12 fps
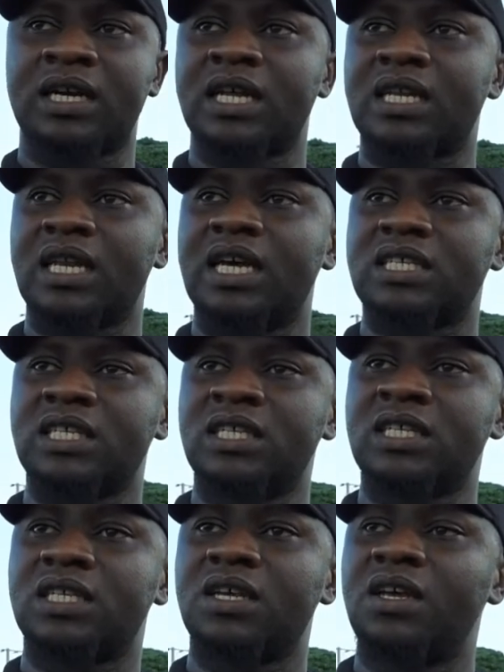great
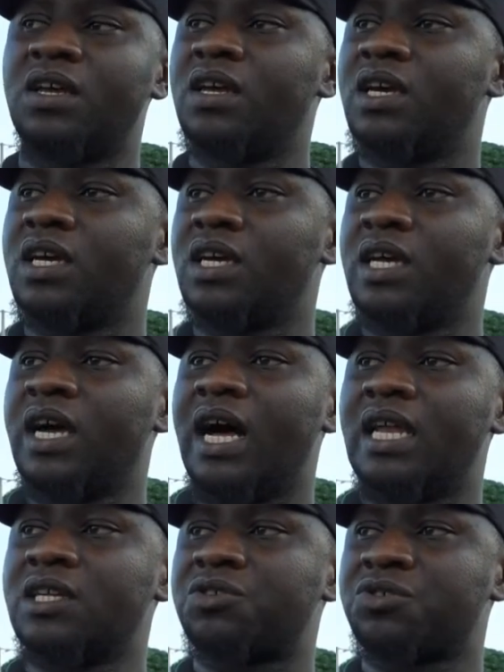lessons in
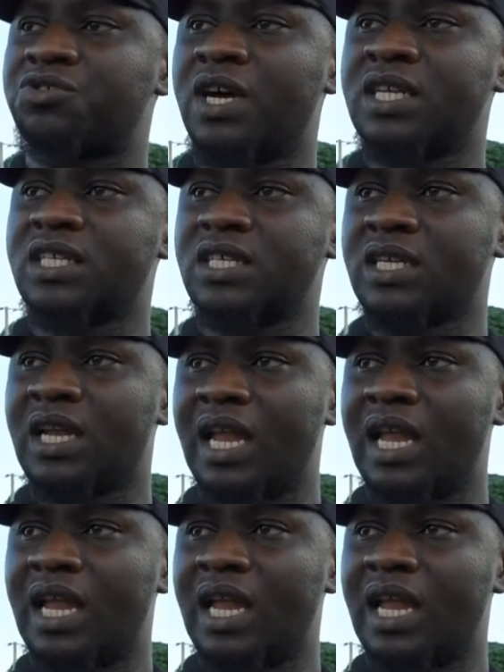her little transit in